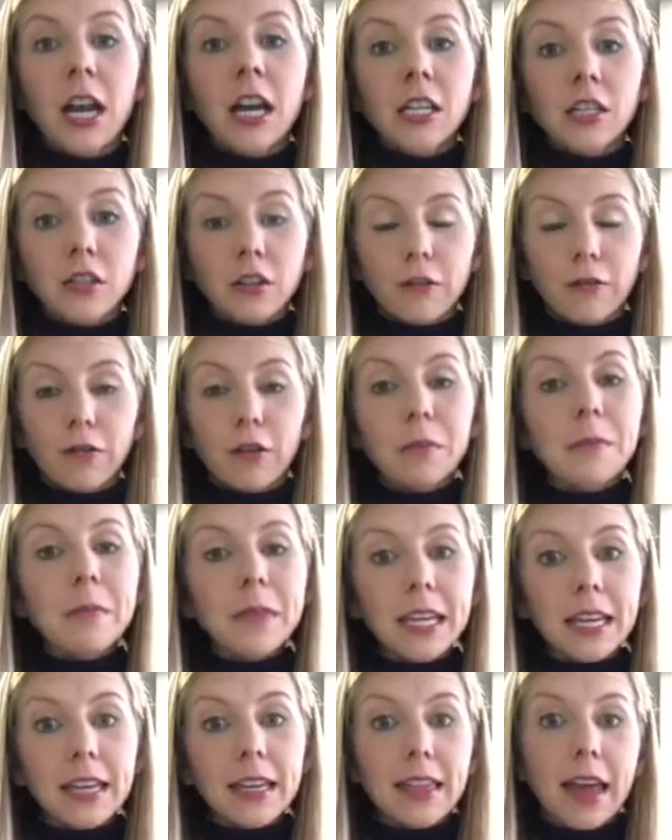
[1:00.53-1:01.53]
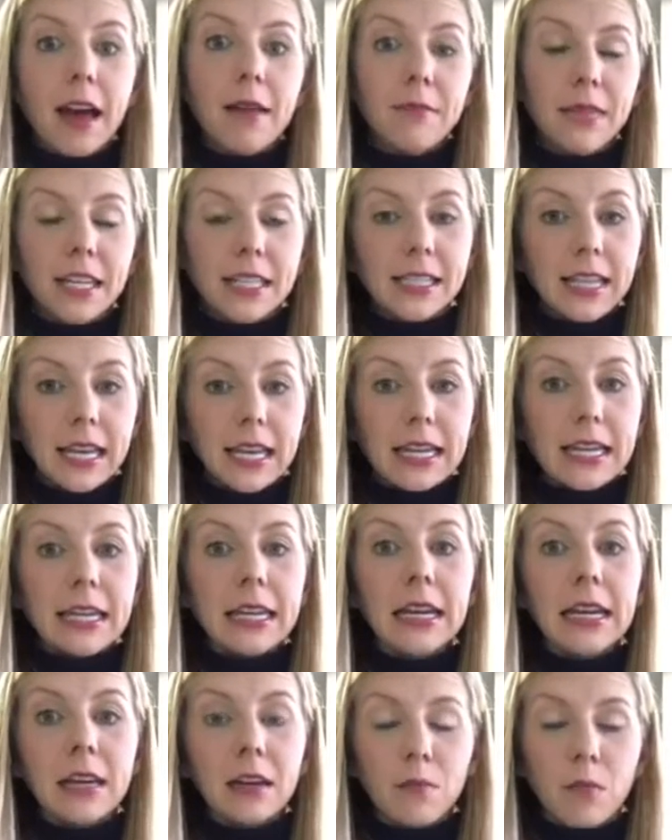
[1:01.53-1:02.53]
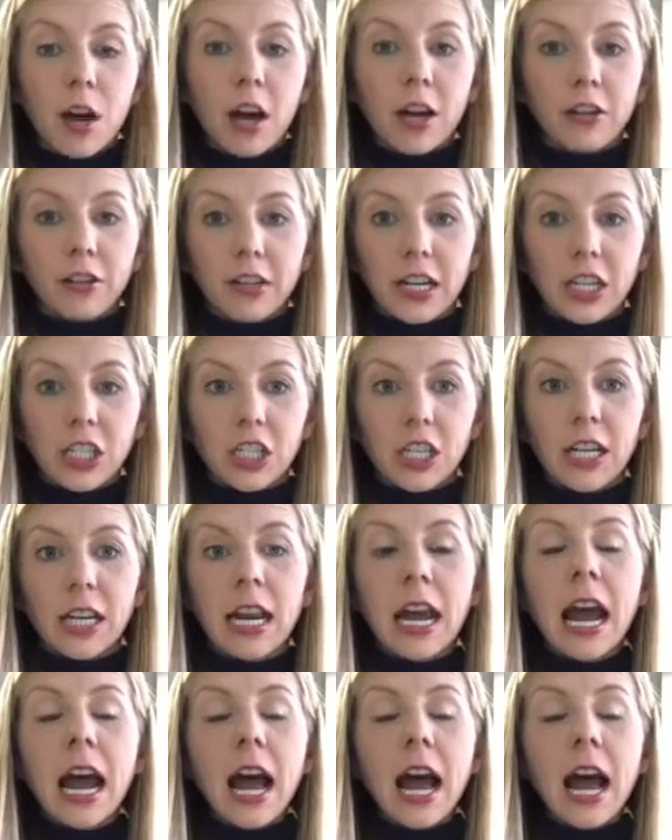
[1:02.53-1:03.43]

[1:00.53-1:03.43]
So for me, that means I eat it in moderation.